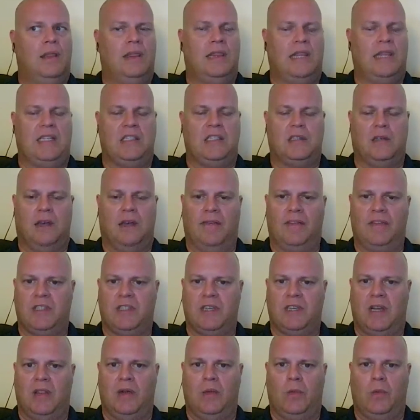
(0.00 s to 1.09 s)
They still have to
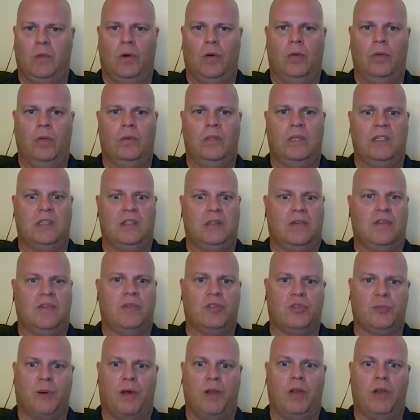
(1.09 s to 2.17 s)
stay on the road. They still have to
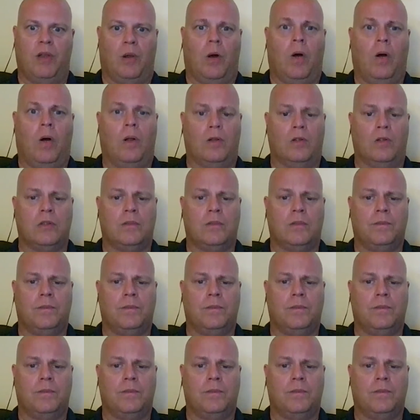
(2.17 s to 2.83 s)
respond to calls.